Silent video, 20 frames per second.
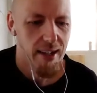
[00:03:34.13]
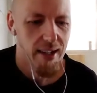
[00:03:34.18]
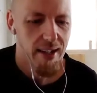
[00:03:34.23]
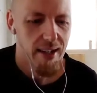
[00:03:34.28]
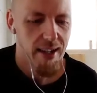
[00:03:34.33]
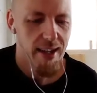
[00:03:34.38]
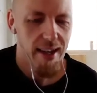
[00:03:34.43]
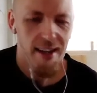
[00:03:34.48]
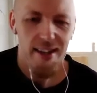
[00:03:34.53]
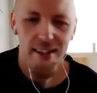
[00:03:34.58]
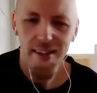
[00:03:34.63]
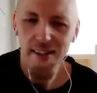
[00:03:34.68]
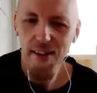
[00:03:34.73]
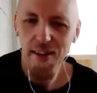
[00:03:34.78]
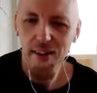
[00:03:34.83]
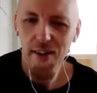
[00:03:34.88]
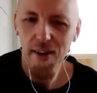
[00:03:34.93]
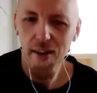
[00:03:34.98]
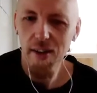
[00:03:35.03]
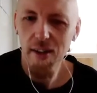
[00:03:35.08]
yeah,
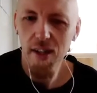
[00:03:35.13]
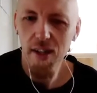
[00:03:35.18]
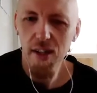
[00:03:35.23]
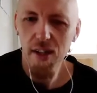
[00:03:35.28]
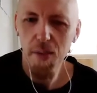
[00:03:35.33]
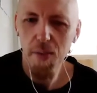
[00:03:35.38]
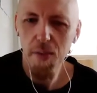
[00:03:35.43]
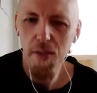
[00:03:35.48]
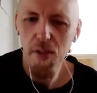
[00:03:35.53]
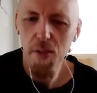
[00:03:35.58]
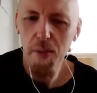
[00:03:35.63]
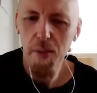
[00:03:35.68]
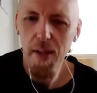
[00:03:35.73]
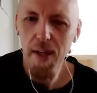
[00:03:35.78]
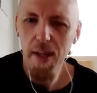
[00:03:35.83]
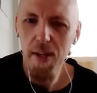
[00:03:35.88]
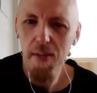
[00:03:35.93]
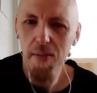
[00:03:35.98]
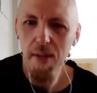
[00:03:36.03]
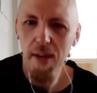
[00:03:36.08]
so it, it's just
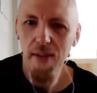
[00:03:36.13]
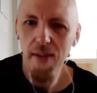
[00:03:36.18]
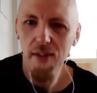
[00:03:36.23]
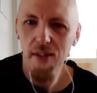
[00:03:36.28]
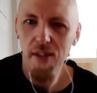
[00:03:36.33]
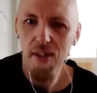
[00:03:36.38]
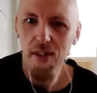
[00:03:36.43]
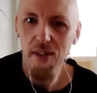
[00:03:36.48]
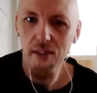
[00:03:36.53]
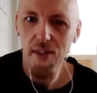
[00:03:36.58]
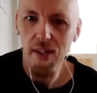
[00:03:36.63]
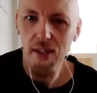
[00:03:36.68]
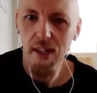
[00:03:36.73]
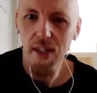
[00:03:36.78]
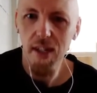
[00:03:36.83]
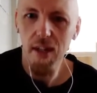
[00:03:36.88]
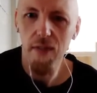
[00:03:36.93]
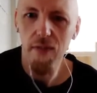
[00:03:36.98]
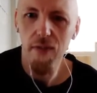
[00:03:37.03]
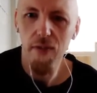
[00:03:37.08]
been in me ever since I was a
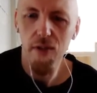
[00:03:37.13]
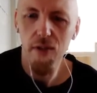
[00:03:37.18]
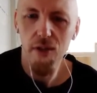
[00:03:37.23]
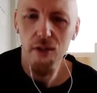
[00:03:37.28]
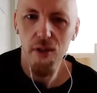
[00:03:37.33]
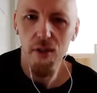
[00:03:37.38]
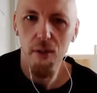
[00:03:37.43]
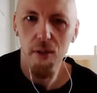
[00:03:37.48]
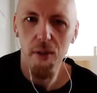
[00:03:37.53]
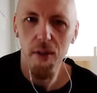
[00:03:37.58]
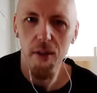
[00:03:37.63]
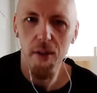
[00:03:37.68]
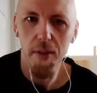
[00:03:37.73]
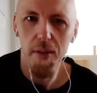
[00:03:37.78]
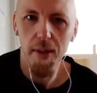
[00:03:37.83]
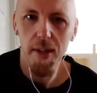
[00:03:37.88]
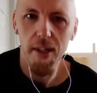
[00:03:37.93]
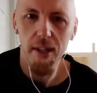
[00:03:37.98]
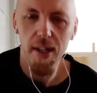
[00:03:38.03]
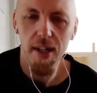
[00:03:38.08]
kid. I first thought I wanted to
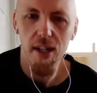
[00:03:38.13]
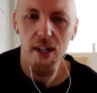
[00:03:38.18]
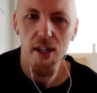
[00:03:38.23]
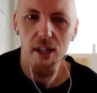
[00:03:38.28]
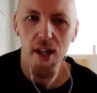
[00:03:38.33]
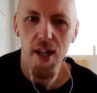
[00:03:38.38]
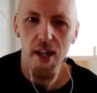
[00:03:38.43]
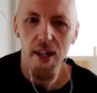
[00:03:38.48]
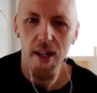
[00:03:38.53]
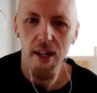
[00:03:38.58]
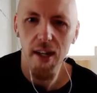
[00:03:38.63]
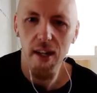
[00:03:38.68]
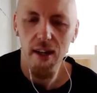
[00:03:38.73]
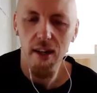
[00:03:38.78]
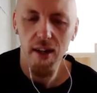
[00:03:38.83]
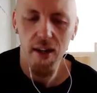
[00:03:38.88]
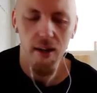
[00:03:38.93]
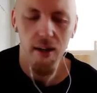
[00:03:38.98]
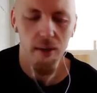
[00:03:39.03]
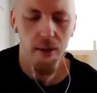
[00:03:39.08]
be a DJ, and then
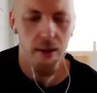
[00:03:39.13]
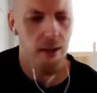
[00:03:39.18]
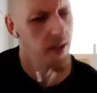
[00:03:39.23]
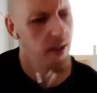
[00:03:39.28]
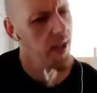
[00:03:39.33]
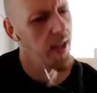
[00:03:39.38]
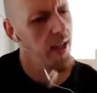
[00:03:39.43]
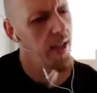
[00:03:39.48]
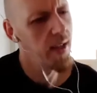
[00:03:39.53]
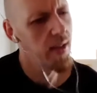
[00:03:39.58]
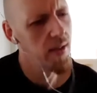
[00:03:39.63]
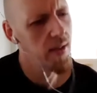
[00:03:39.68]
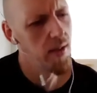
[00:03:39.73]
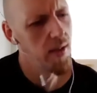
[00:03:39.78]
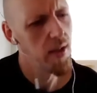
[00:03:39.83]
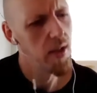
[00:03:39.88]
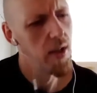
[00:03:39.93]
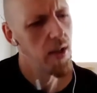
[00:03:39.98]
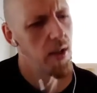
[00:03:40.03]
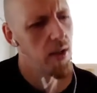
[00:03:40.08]
I kind of went, hang on,
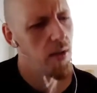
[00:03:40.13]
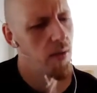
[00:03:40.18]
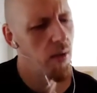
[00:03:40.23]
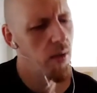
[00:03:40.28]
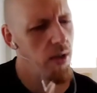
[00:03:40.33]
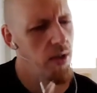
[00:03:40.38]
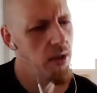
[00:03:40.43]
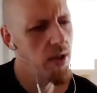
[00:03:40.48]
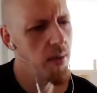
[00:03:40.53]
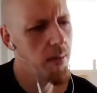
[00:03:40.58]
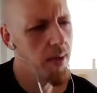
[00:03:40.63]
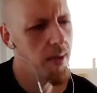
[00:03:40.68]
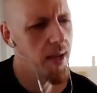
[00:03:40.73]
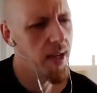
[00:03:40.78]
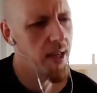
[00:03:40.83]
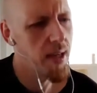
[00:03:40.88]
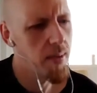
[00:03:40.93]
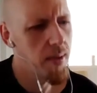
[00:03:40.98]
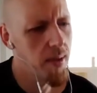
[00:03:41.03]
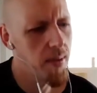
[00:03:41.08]
why should I
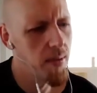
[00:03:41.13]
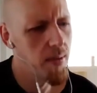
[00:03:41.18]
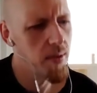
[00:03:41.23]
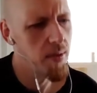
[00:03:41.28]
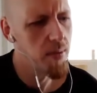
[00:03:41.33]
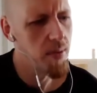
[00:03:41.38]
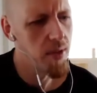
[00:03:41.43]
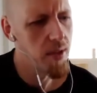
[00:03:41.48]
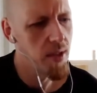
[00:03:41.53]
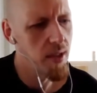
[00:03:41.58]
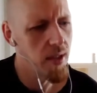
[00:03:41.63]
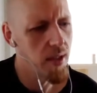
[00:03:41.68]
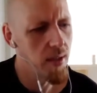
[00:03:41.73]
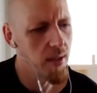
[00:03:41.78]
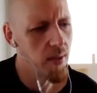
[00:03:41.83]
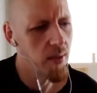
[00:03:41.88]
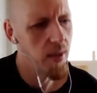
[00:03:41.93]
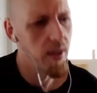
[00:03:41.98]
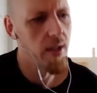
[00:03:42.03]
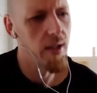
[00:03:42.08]
play other people's music
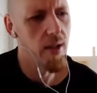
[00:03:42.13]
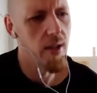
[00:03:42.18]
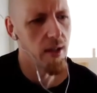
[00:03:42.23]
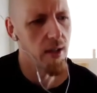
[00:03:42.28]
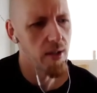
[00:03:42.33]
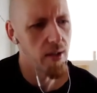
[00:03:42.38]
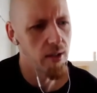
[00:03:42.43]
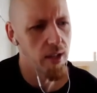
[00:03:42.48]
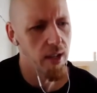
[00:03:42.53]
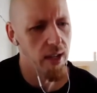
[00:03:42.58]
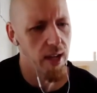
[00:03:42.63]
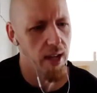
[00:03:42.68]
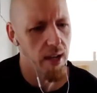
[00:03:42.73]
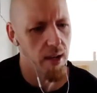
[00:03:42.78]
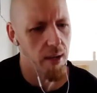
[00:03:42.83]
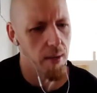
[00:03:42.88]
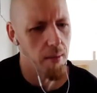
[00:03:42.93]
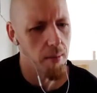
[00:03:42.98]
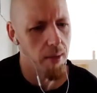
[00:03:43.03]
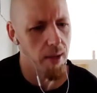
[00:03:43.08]
when I could get
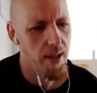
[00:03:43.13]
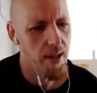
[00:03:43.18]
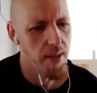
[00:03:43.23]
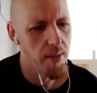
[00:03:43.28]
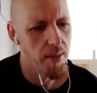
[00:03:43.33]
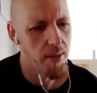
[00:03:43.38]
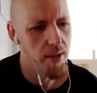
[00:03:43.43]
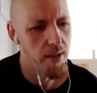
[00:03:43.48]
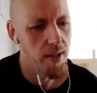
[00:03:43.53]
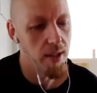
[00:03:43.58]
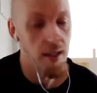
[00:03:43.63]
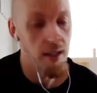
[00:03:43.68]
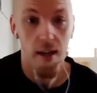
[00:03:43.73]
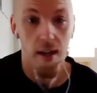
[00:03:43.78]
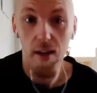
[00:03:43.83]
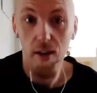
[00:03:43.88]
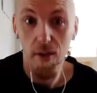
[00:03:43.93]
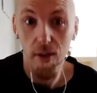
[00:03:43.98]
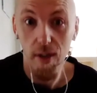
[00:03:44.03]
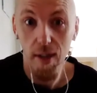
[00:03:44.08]
out and play the music?
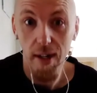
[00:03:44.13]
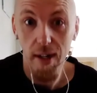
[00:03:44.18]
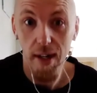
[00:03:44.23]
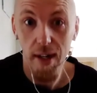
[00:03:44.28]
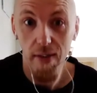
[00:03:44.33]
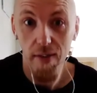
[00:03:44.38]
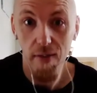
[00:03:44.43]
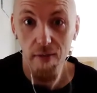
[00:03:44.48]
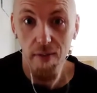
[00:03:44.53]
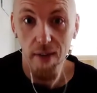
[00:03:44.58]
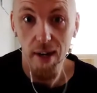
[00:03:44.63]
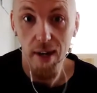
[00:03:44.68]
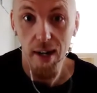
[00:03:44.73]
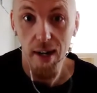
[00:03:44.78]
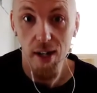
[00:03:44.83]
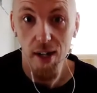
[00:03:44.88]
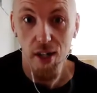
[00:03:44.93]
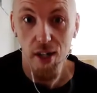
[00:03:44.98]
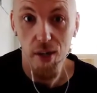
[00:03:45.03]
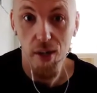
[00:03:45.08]
Yet, oddly enough, I've made a
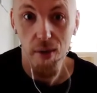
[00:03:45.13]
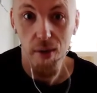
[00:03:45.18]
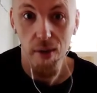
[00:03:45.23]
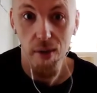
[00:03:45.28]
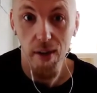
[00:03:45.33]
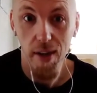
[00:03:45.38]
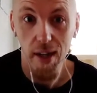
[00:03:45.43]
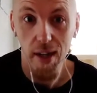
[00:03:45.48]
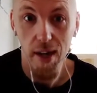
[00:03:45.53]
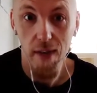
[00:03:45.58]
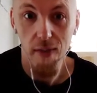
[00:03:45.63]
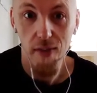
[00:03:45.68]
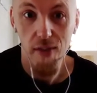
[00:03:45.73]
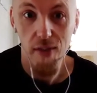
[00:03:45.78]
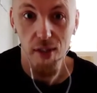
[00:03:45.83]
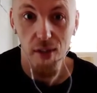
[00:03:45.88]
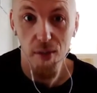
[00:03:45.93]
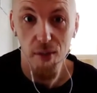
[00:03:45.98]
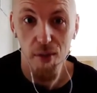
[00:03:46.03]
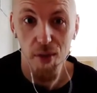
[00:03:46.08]
larger career out of
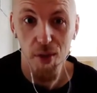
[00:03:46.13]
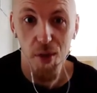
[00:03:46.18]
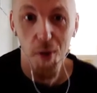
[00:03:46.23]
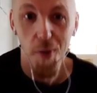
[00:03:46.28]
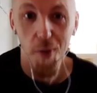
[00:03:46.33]
covers than original